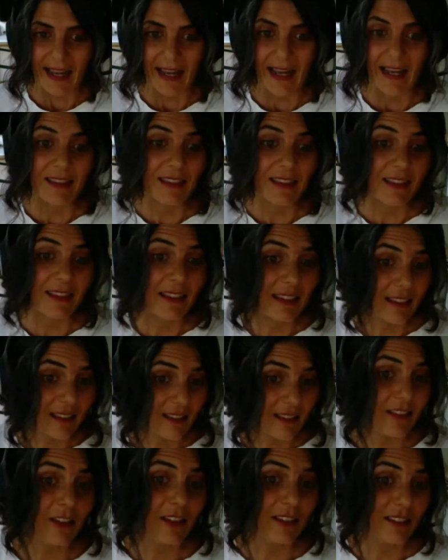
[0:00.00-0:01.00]
think it's going to
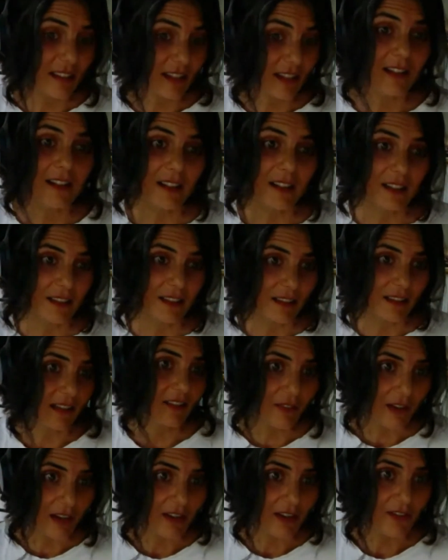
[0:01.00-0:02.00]
take at
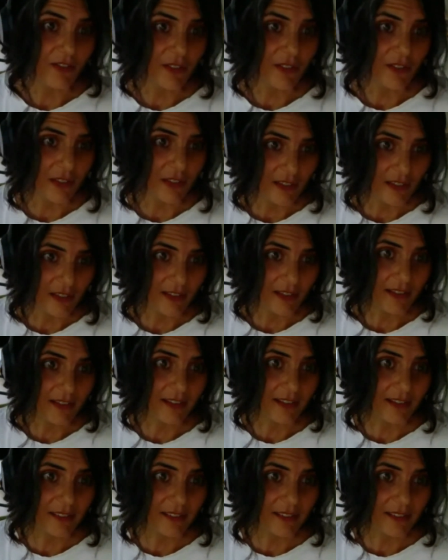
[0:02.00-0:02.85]
least 5 years.